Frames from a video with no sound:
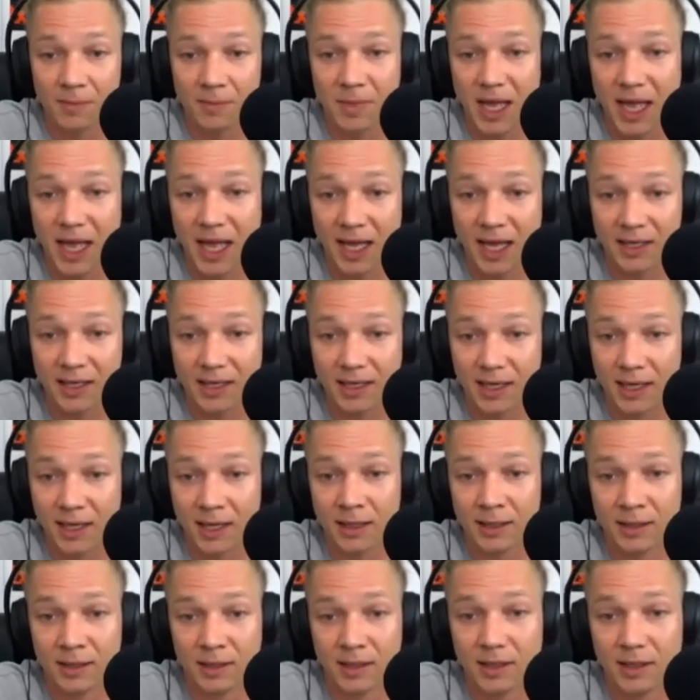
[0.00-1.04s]
and
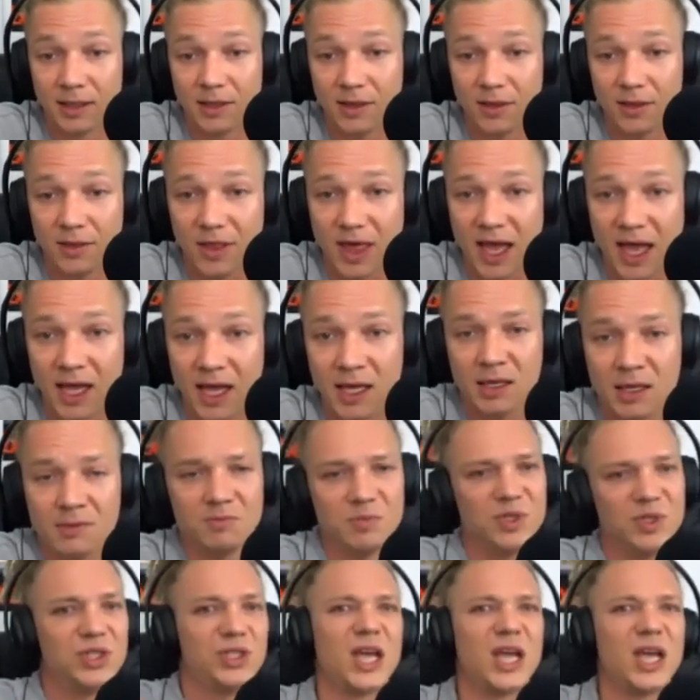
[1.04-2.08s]
they
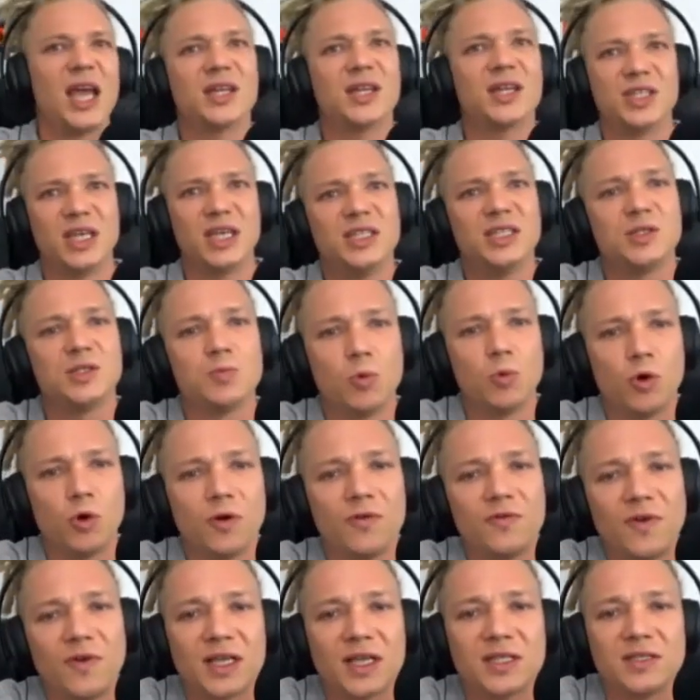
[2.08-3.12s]
share genes more
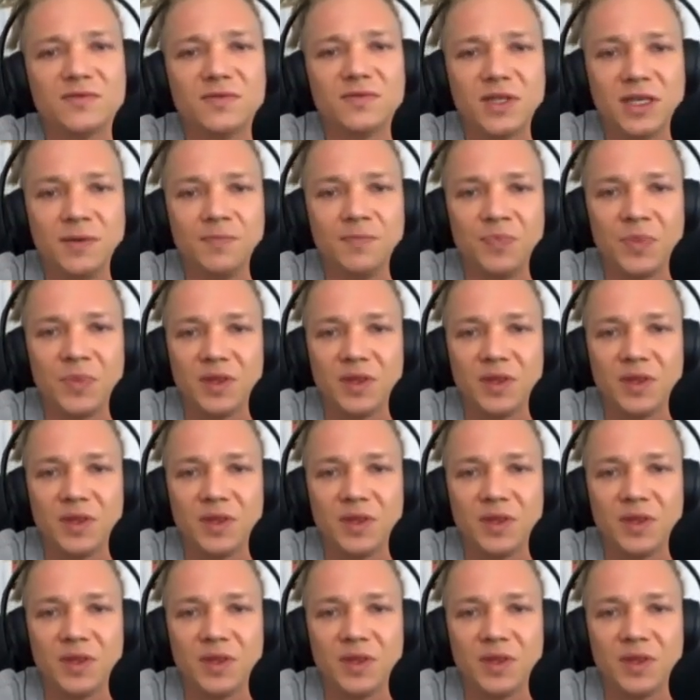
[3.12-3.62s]
effectively.